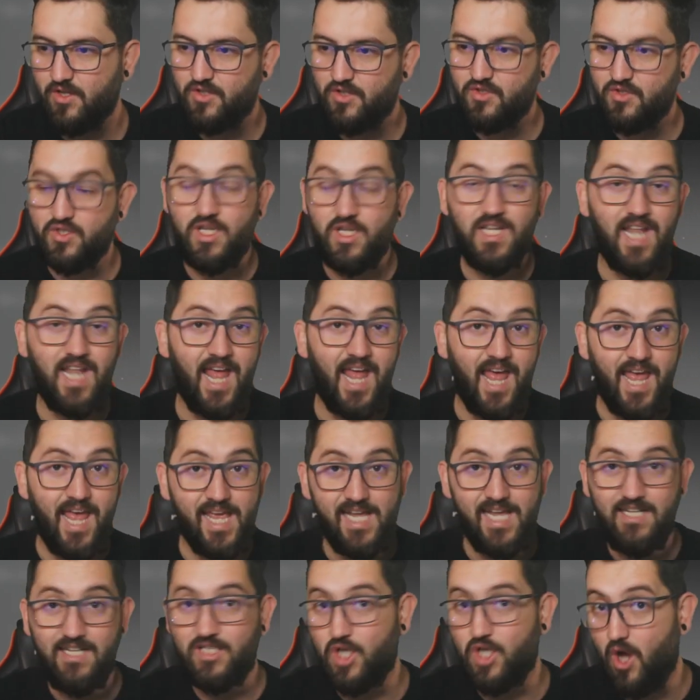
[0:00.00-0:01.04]
So you need
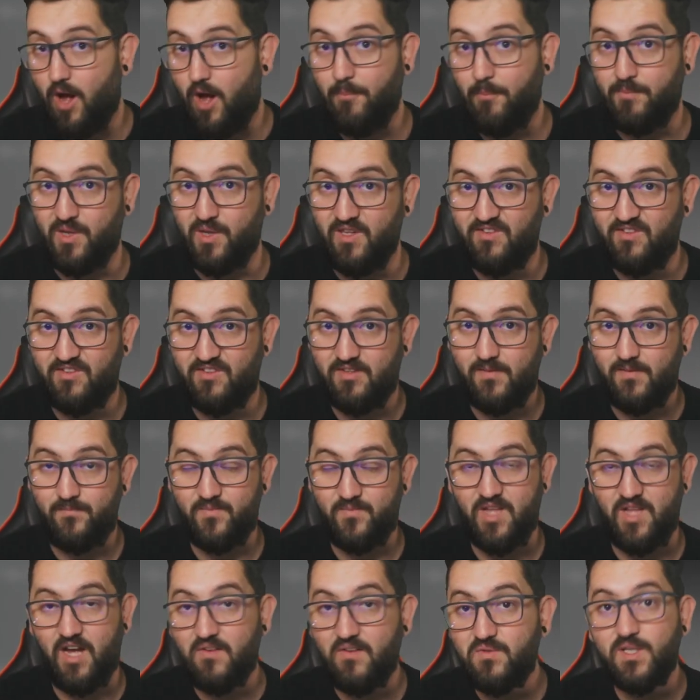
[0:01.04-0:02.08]
8 copies
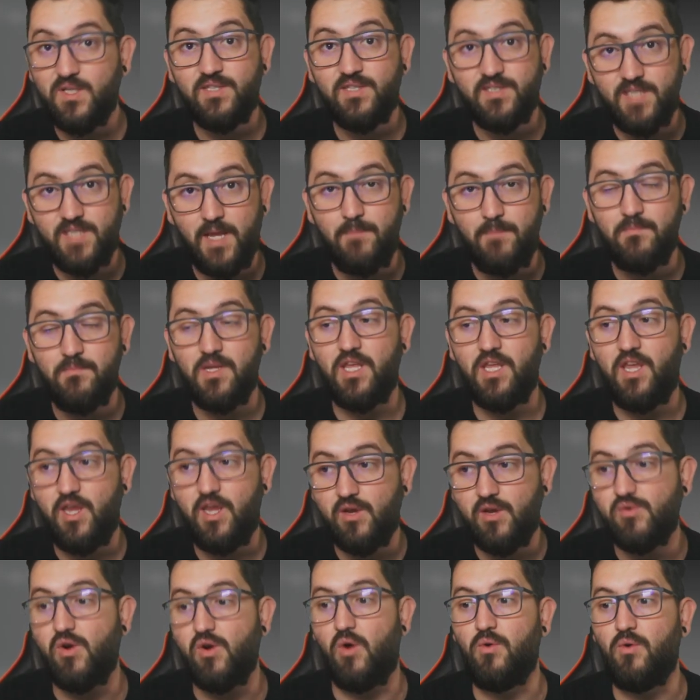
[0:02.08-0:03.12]
of the same
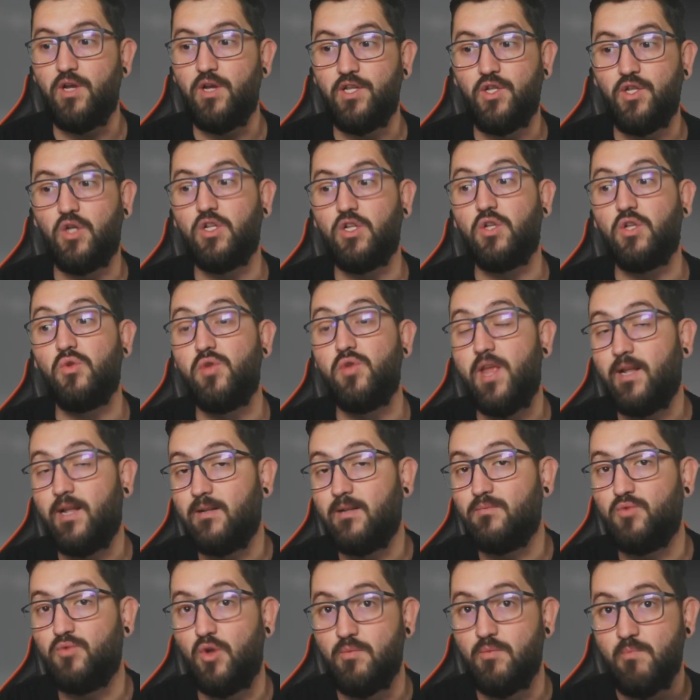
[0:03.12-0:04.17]
hero in order to get
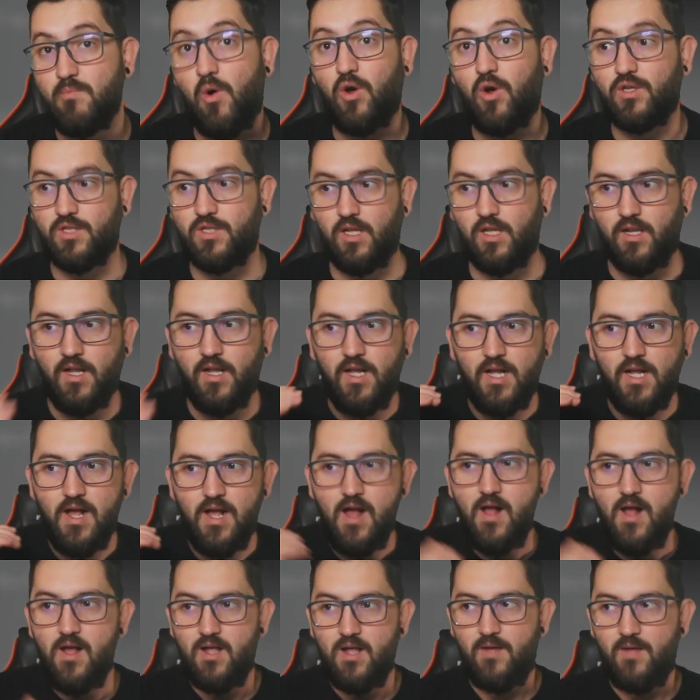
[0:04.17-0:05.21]
them to immortal.
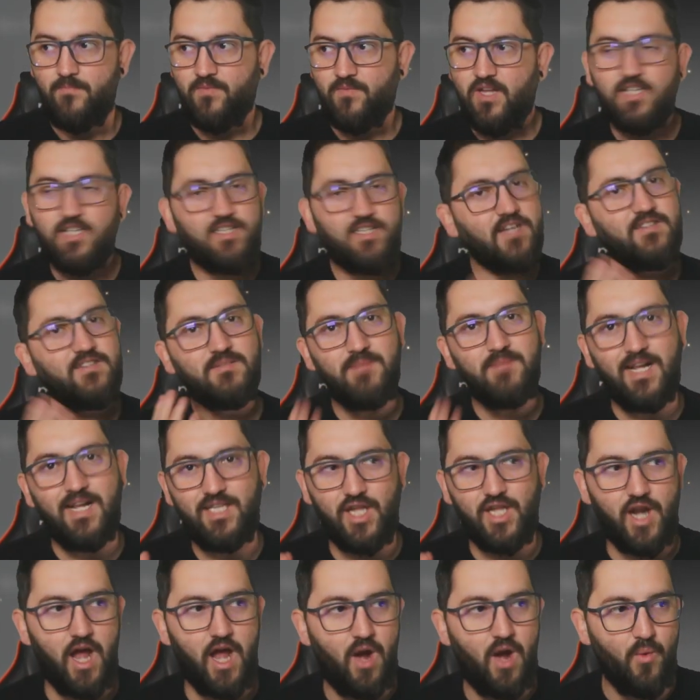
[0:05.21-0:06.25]
It doesn't
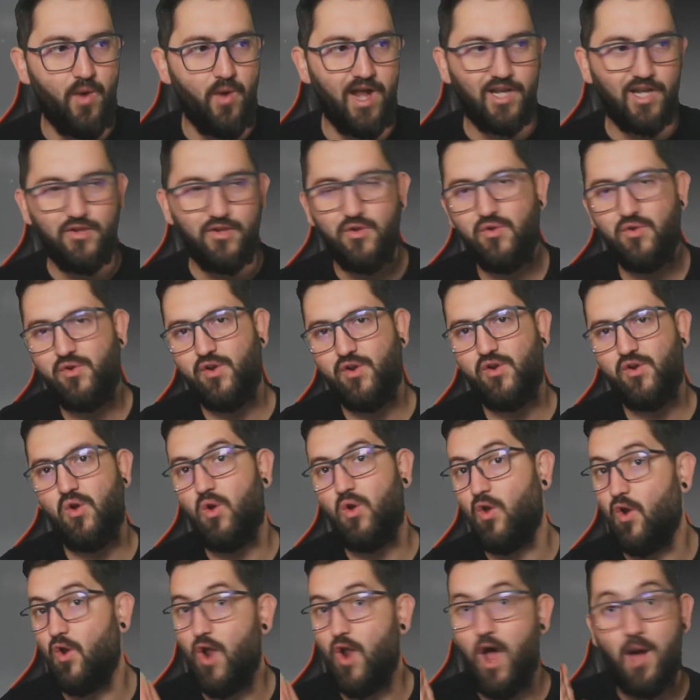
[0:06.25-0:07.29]
matter how well you
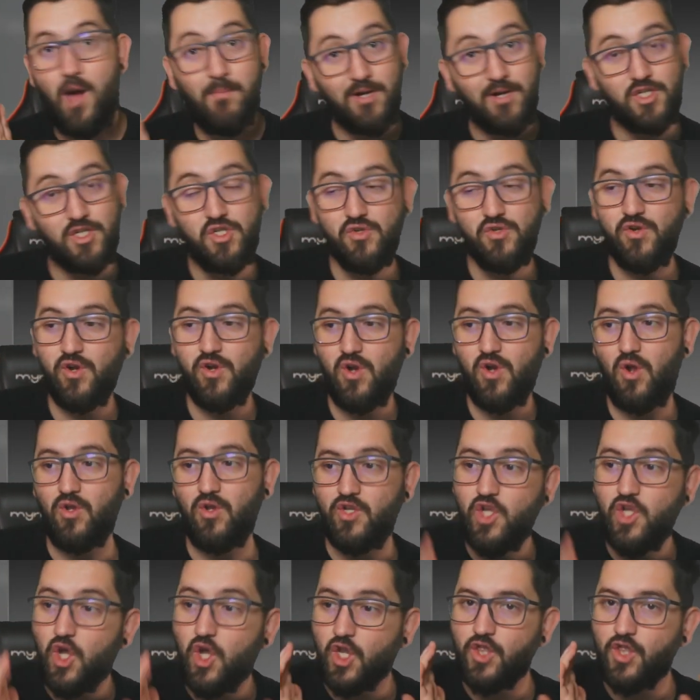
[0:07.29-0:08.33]
reroll or how much you reroll,
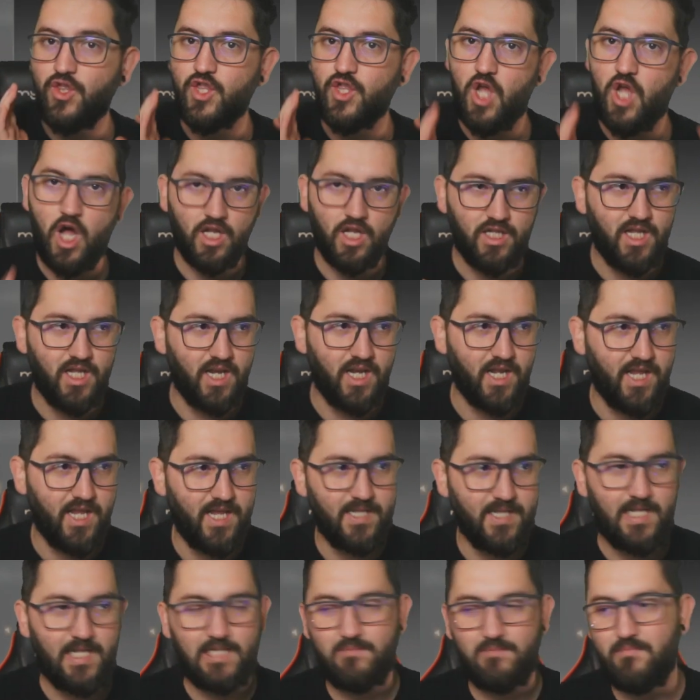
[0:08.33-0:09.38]
you're not gonna
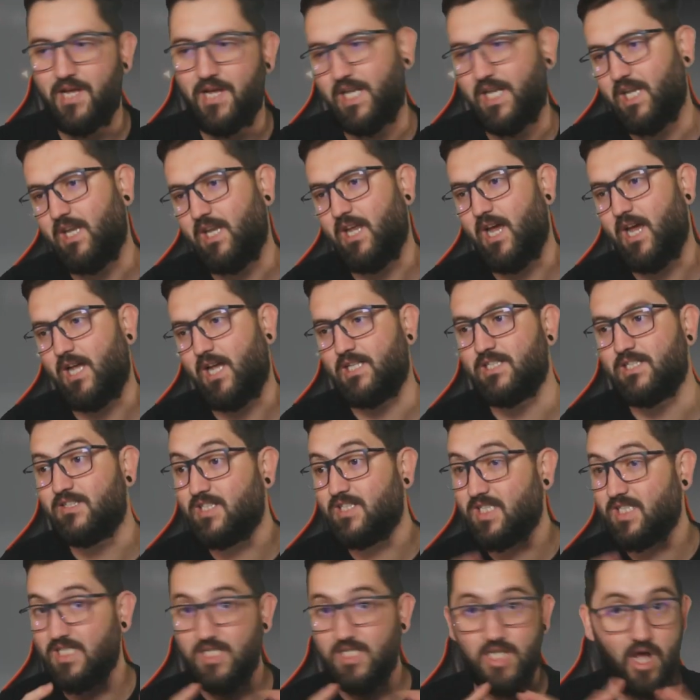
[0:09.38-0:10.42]
get that many, and
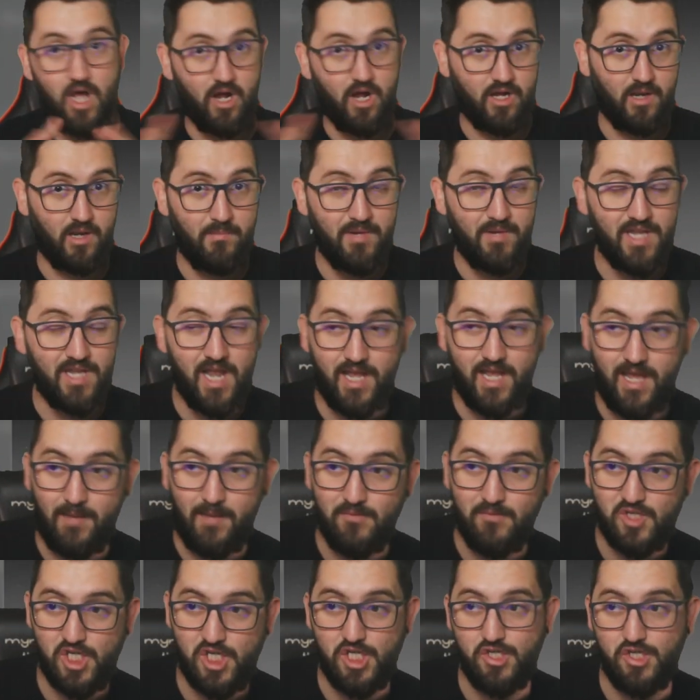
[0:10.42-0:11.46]
it's not gonna be that
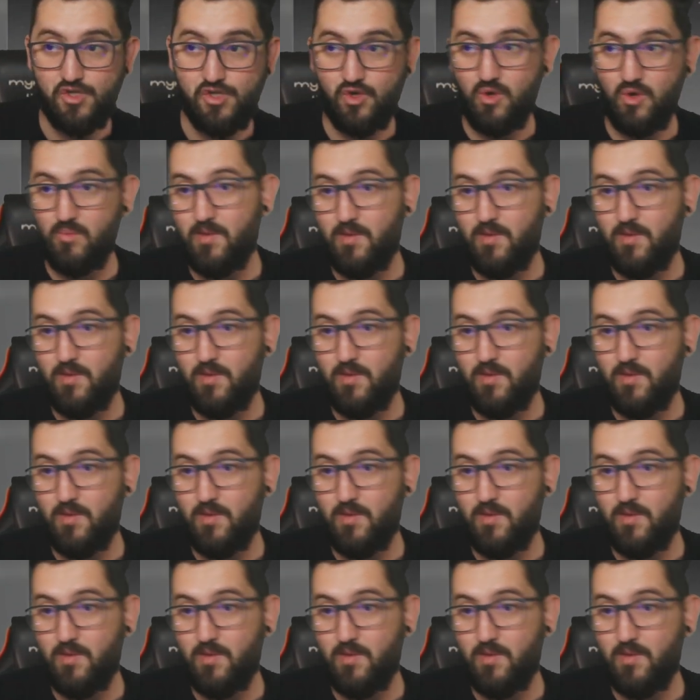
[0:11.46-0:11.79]
game changing.